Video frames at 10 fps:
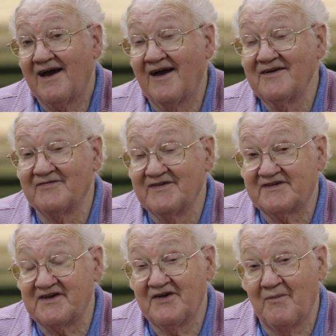I even
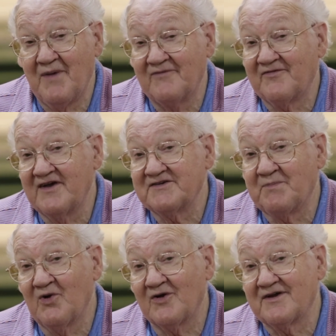see him on
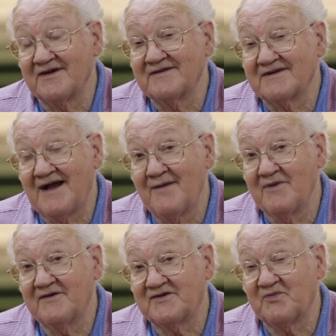Facebook and
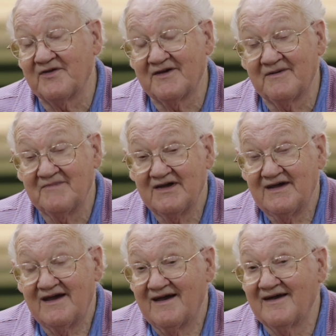comments with him,
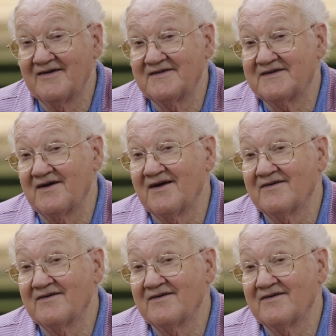and